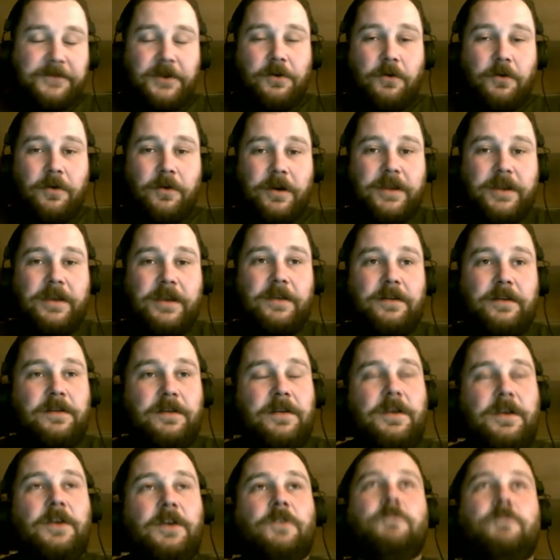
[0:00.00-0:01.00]
in
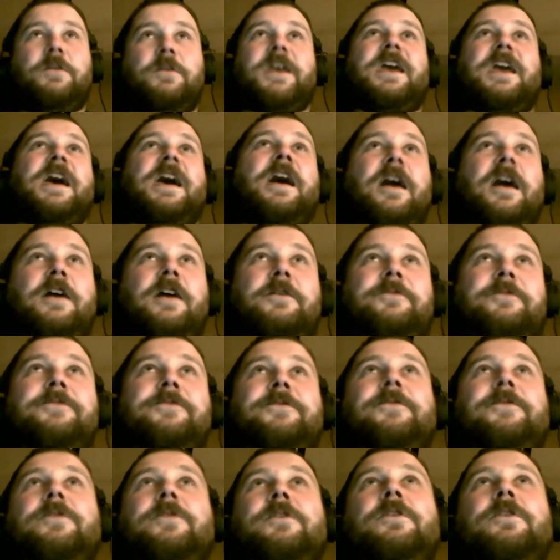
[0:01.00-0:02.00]
Oregon, we have
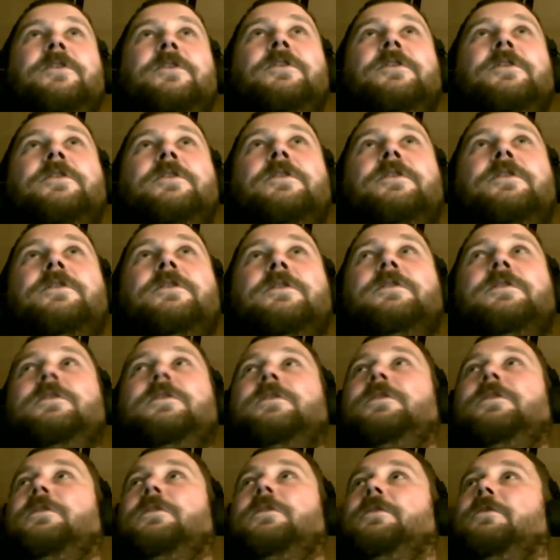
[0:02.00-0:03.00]

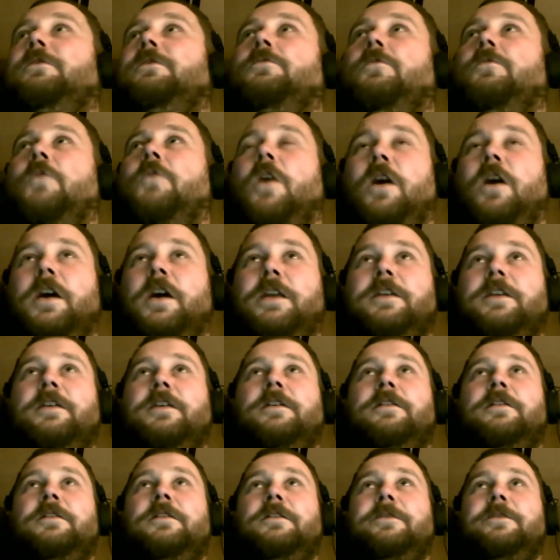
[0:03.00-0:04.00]

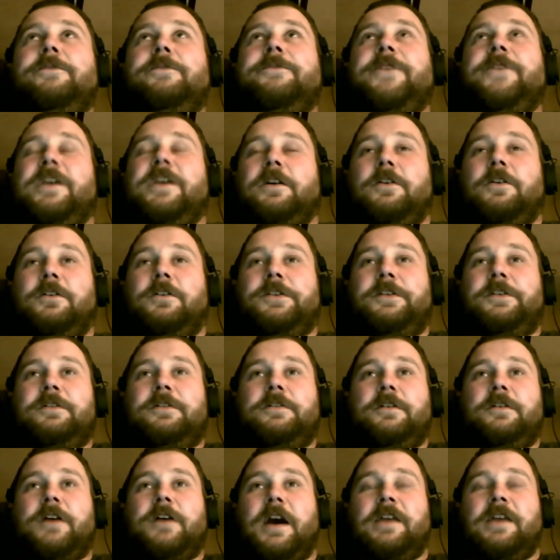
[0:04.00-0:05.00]
one field.
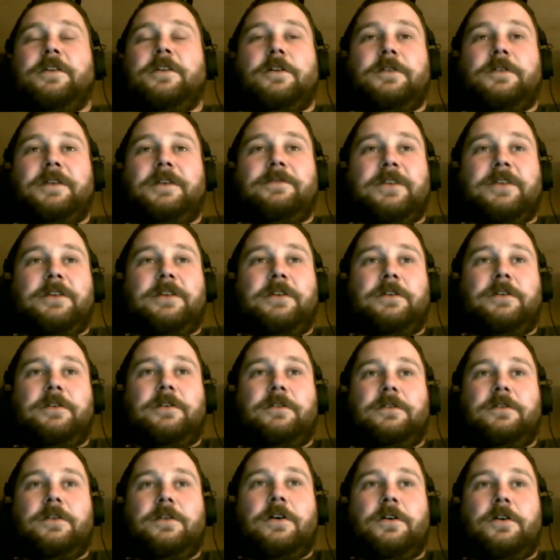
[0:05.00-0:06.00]
I don't even
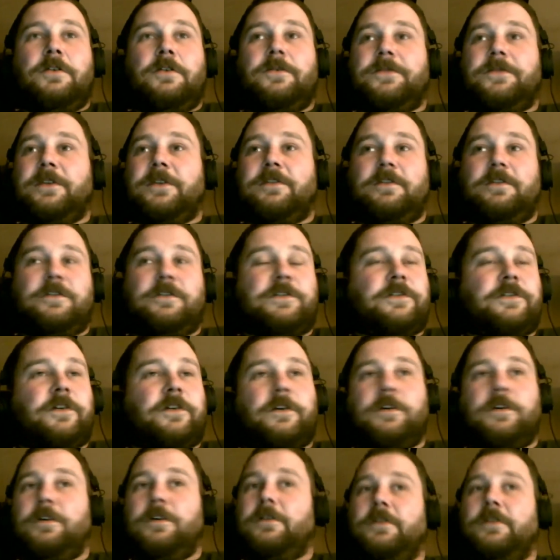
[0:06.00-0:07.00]
know if it's
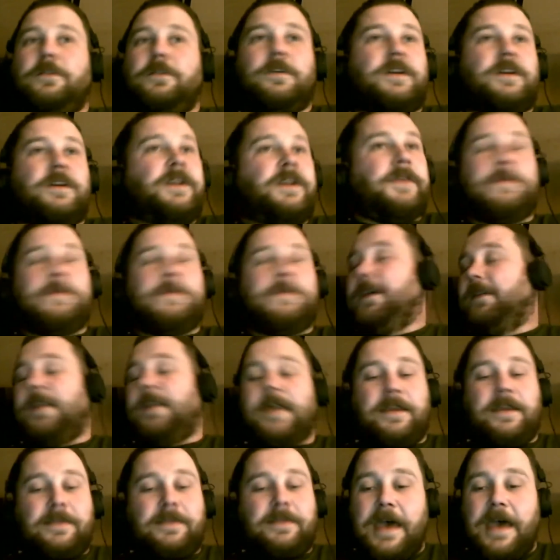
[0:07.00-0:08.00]
insured or anything
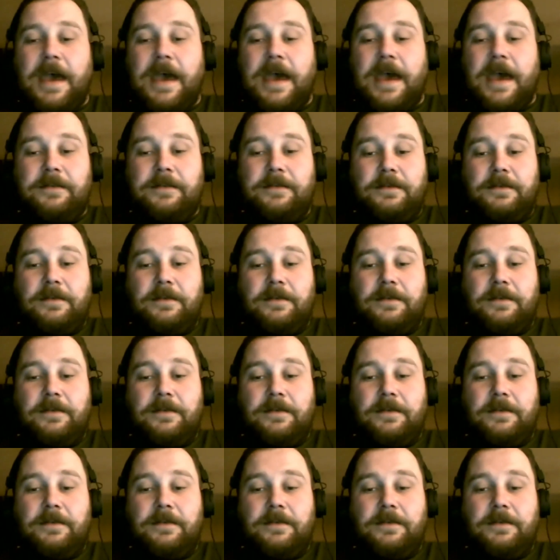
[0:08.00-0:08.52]
like that.